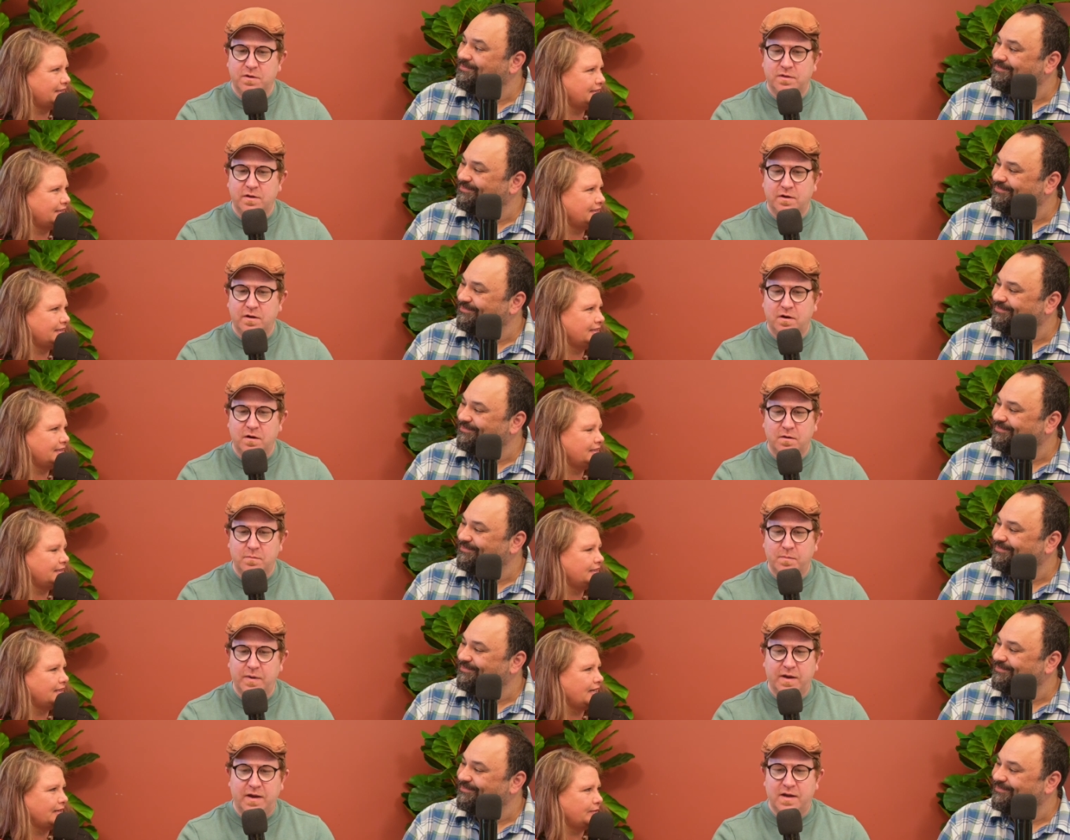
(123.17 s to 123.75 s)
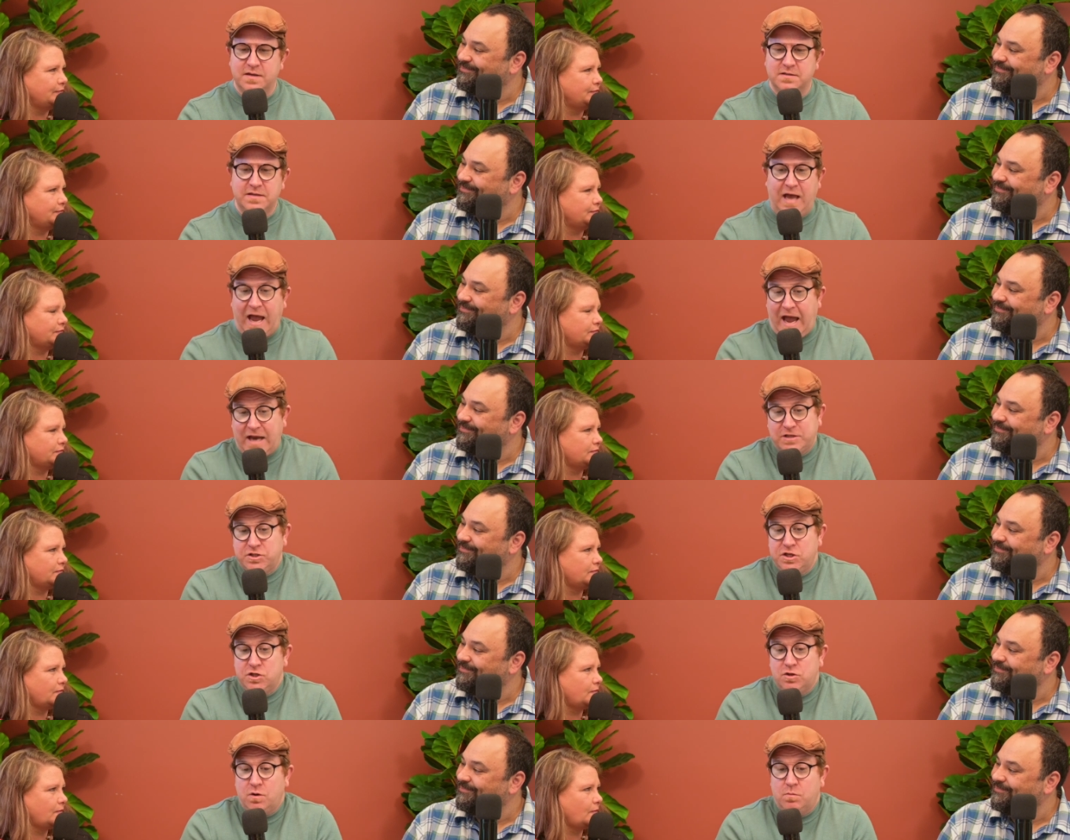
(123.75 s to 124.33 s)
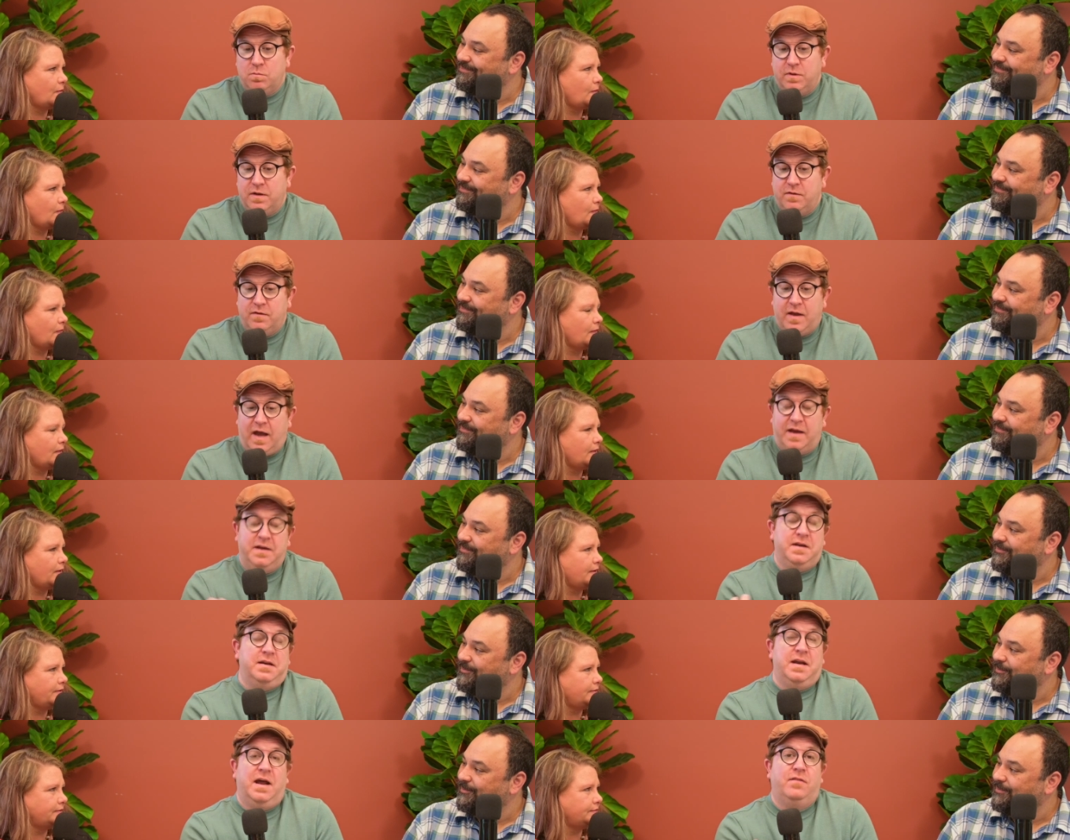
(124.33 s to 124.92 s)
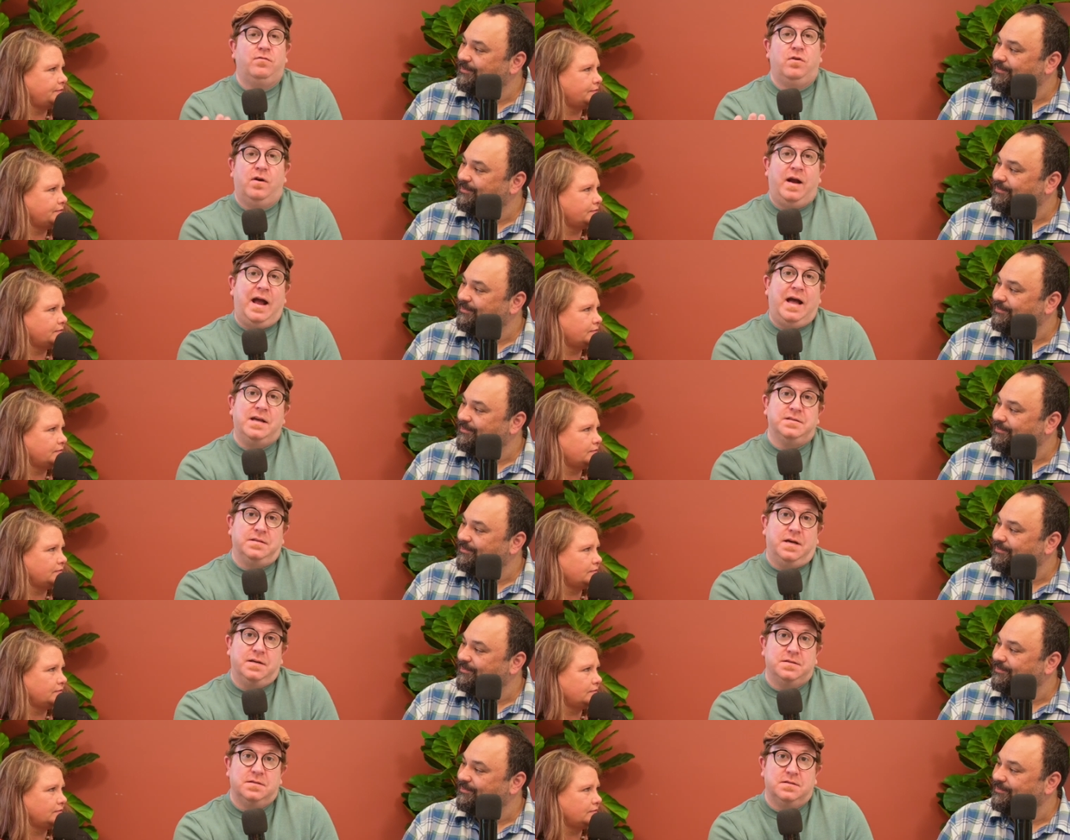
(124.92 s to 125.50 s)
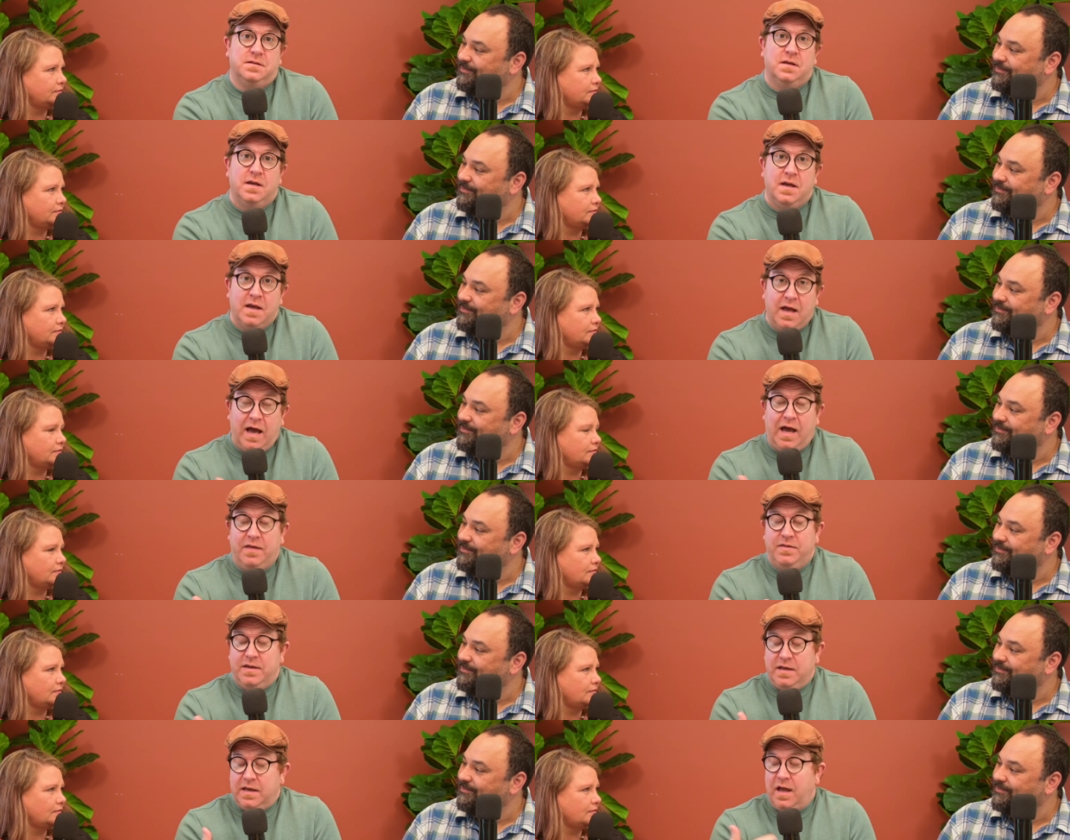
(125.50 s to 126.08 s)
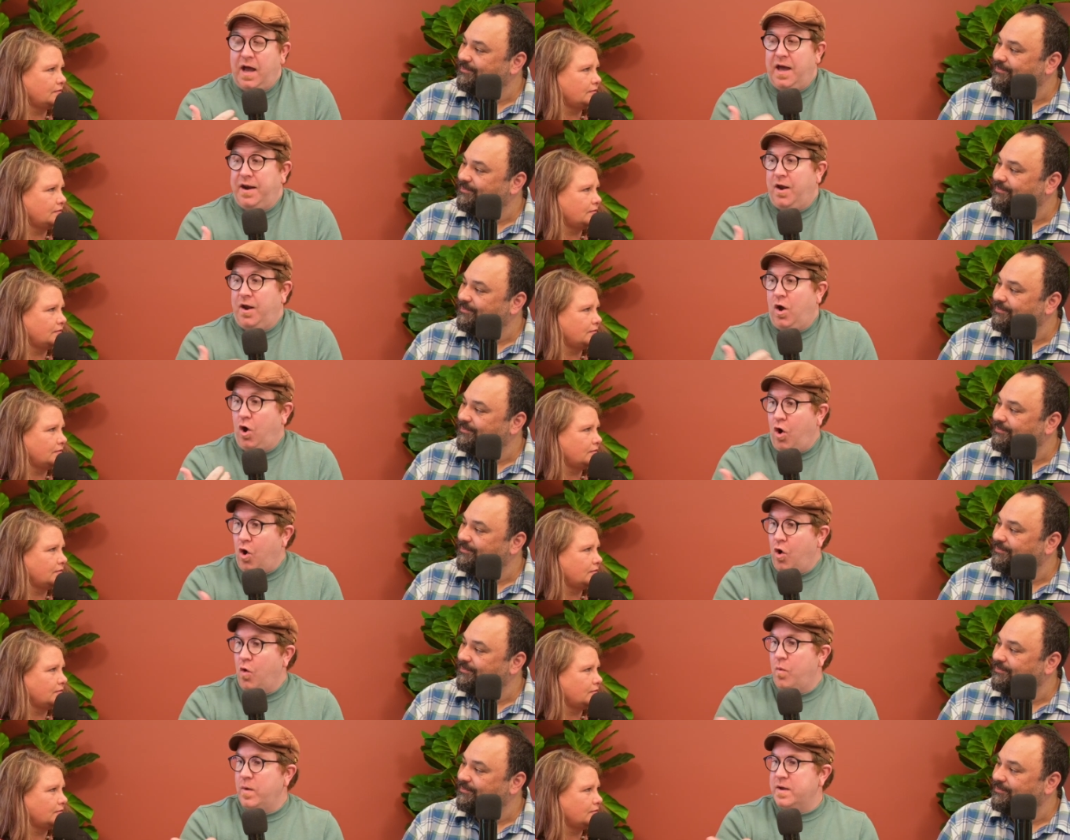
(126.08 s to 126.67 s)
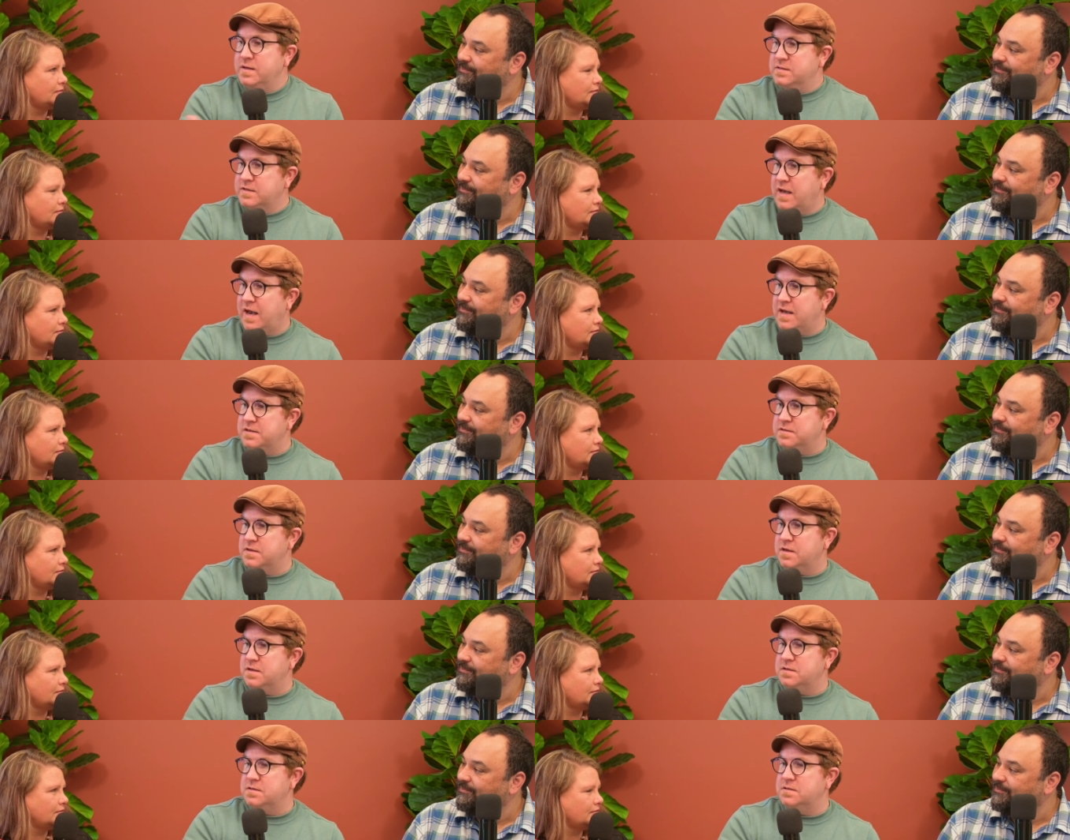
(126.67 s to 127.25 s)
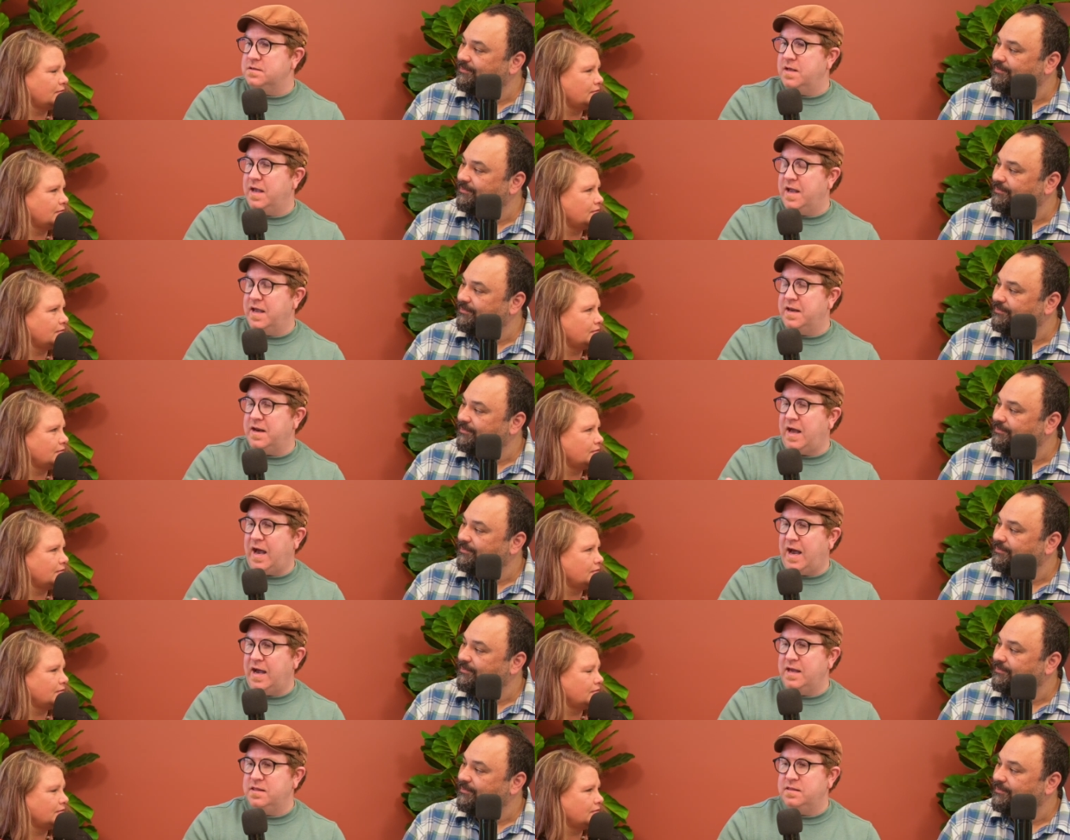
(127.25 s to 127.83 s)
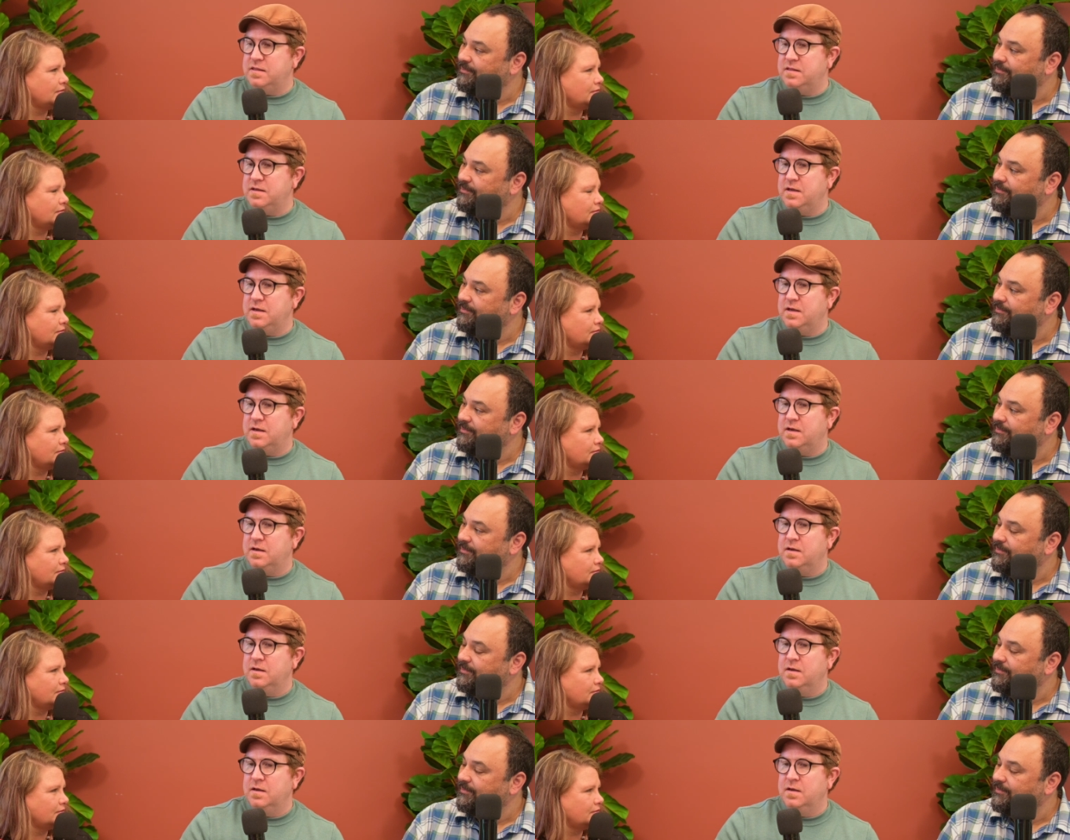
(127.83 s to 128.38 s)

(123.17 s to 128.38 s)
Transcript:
Speaker 1: with her because I actually don't believe God never has us. I think God always has us. And I think